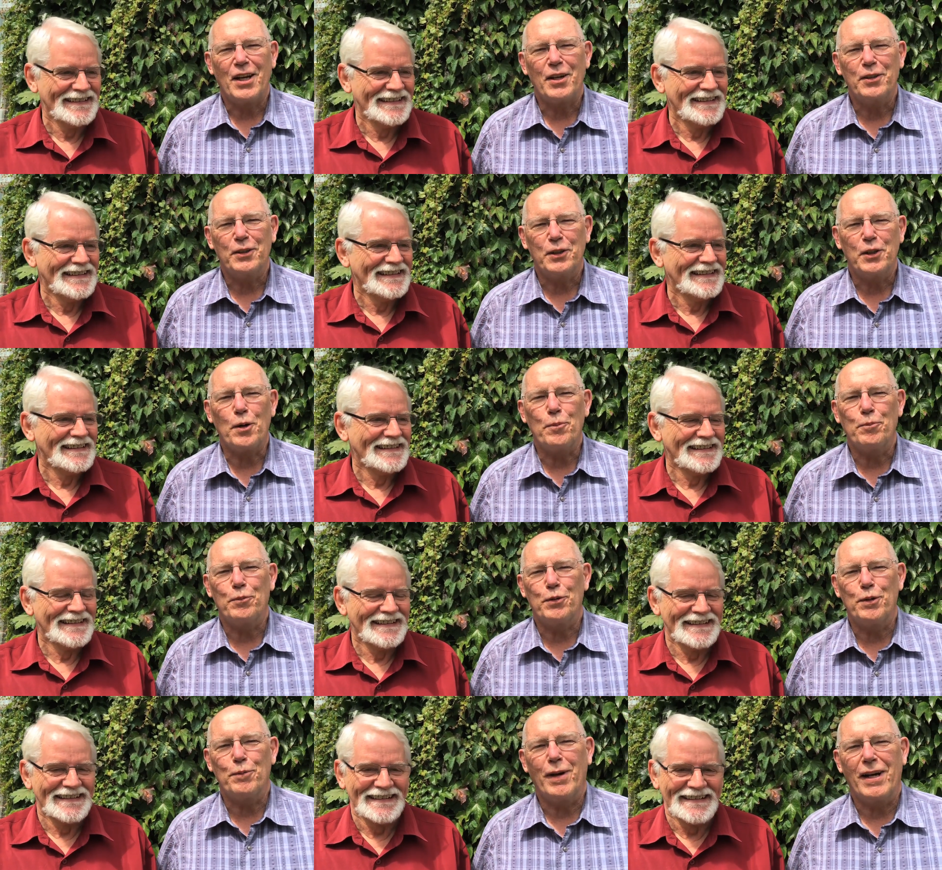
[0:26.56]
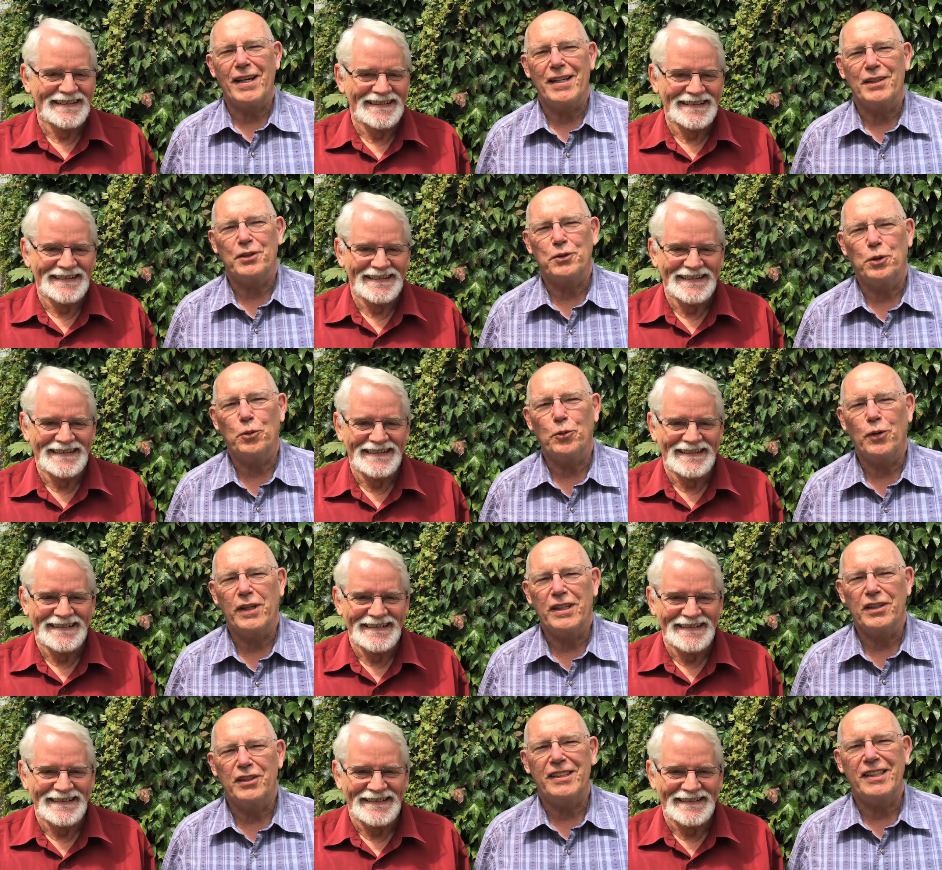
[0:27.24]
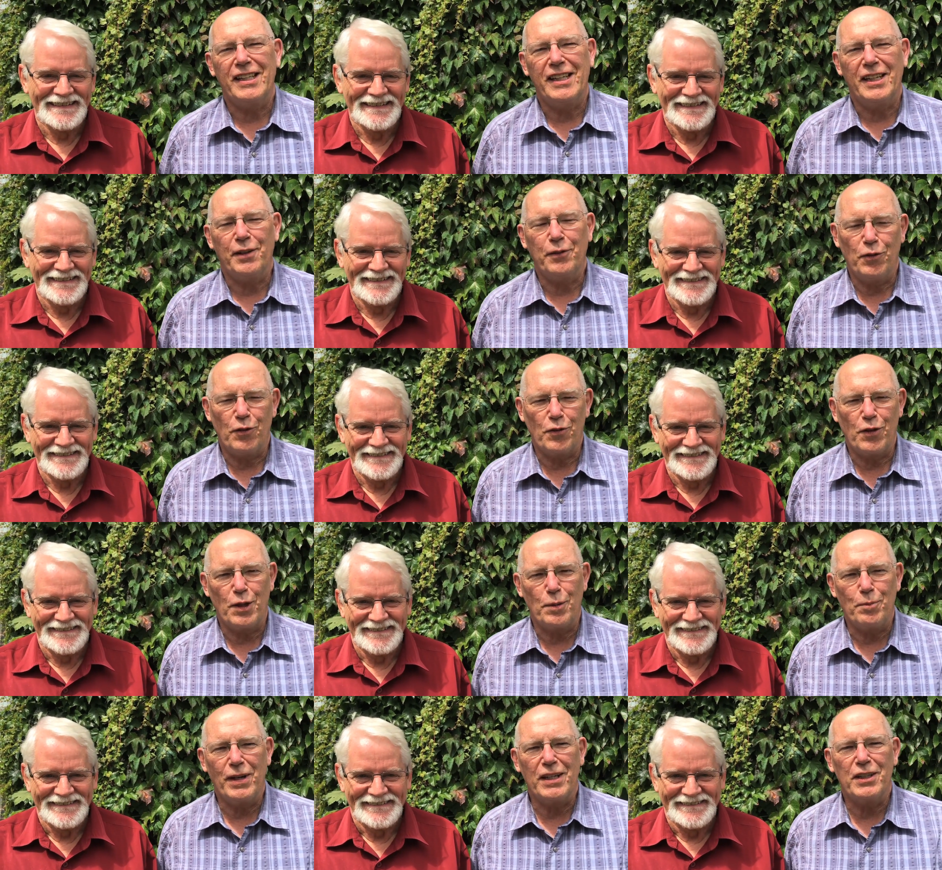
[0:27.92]
Speaker 1: Don't compromise, always seek for
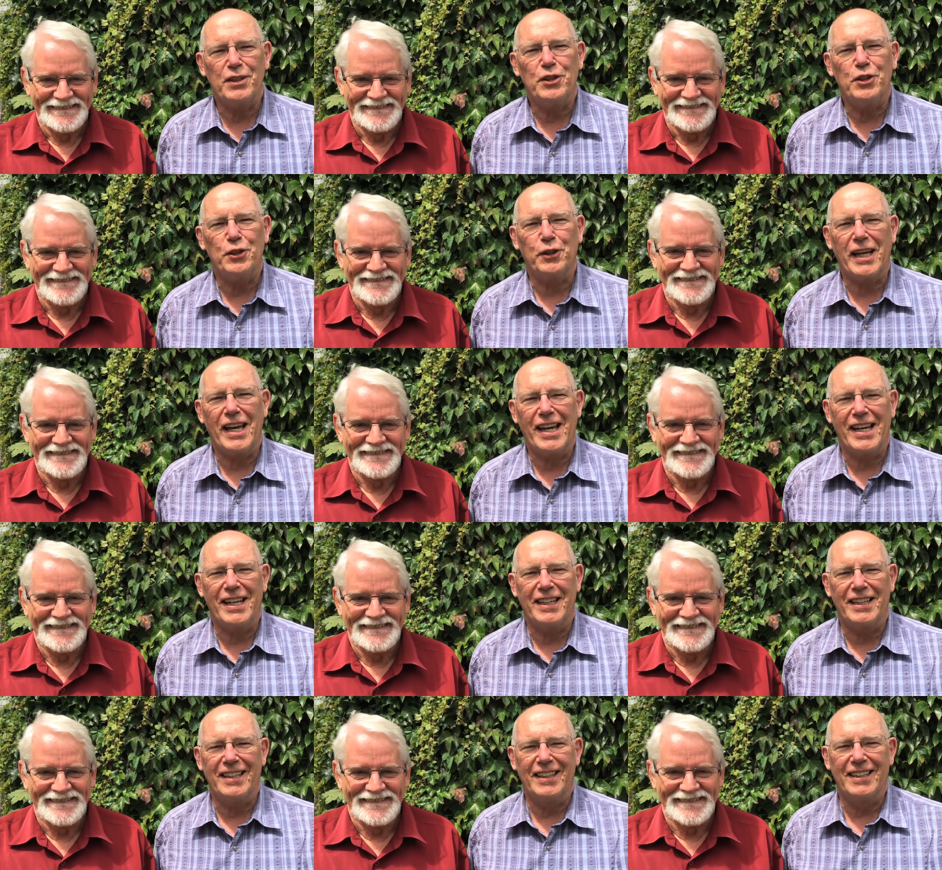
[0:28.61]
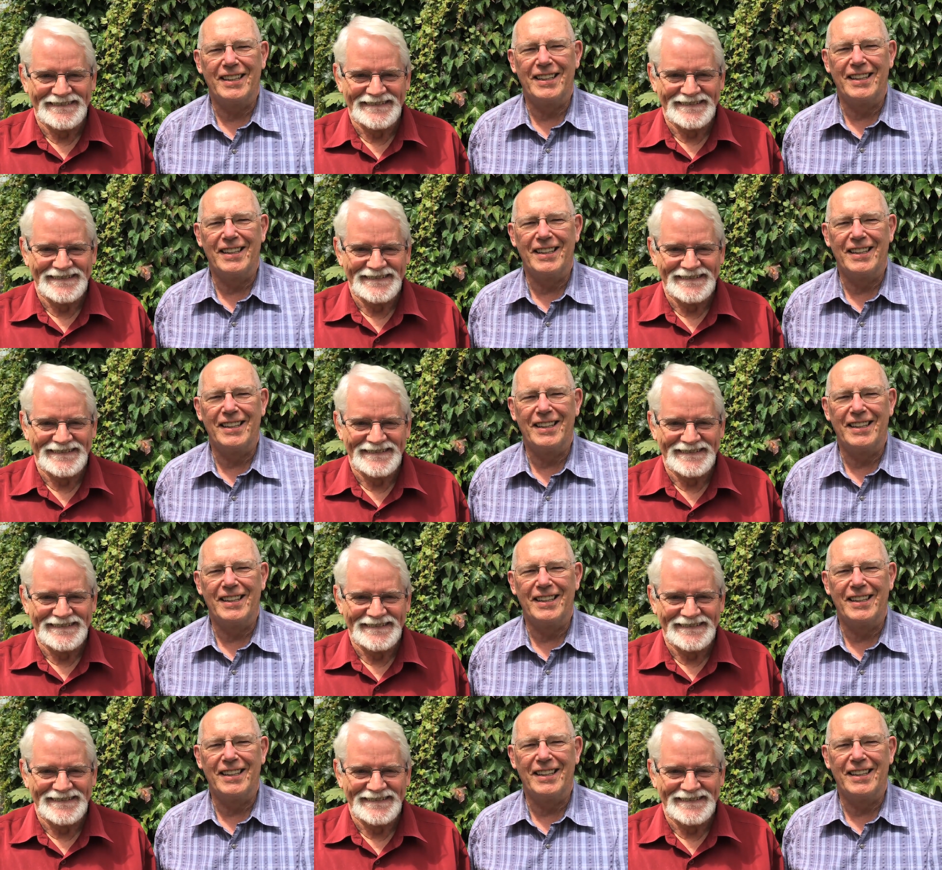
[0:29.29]
the best you can.